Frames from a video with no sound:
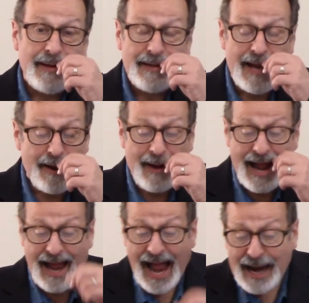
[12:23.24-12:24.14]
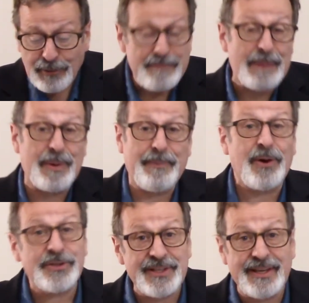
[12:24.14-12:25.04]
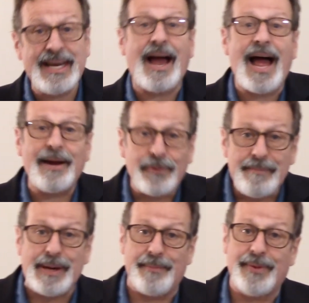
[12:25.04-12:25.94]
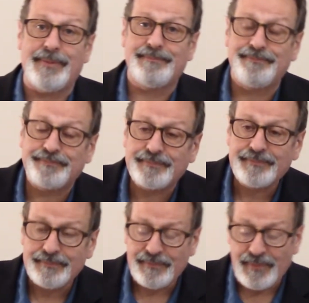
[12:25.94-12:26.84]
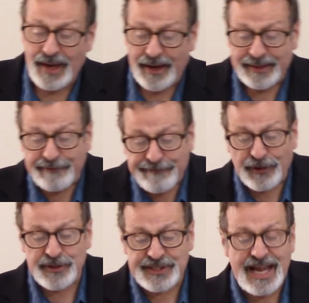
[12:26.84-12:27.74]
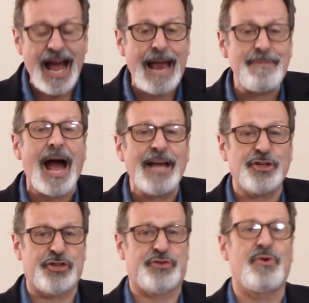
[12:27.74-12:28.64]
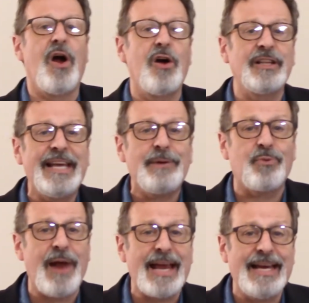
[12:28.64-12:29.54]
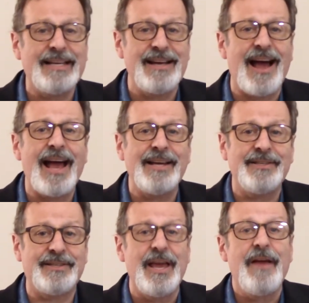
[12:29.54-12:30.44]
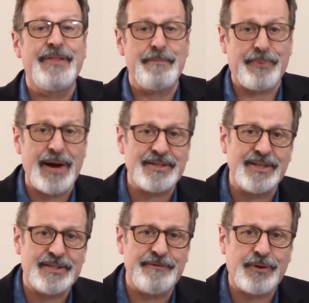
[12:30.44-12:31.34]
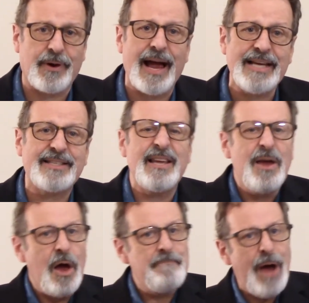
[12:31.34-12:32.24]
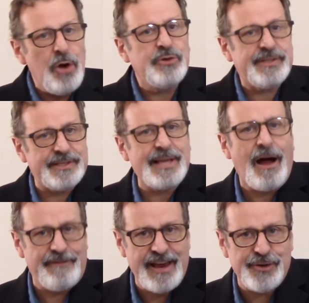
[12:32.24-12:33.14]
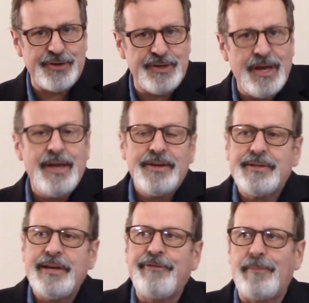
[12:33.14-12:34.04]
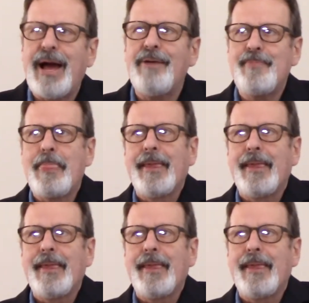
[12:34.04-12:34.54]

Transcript: Now, I, I remember, personally, I remember the first time I strongly recognized the presence of Christ post salvation. You see, for about